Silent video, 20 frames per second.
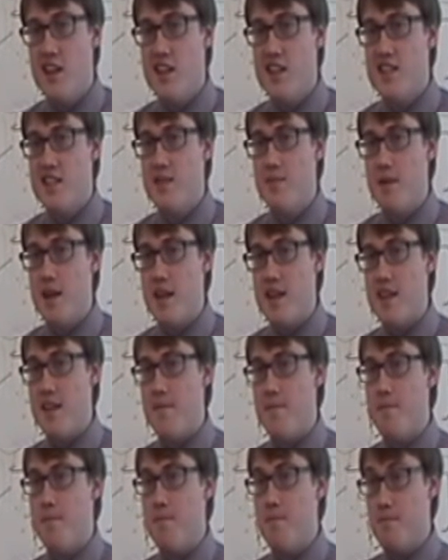to make
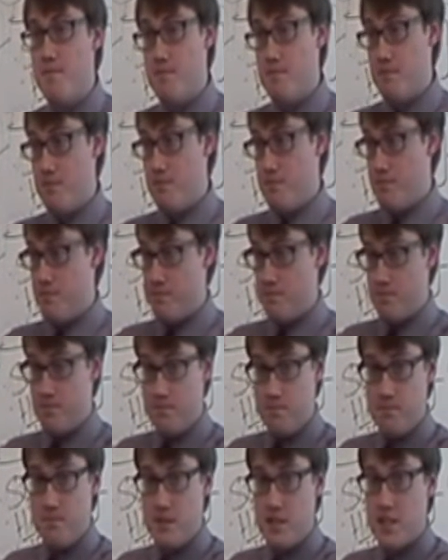them
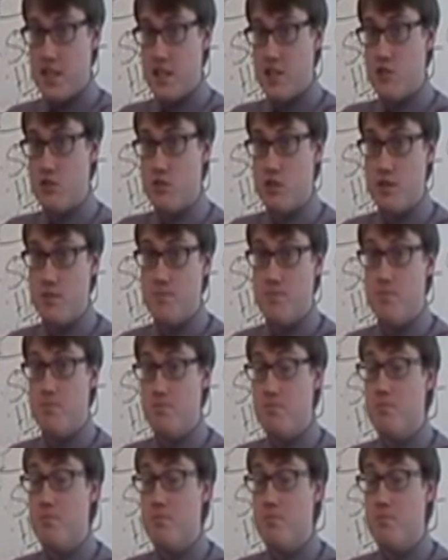essentially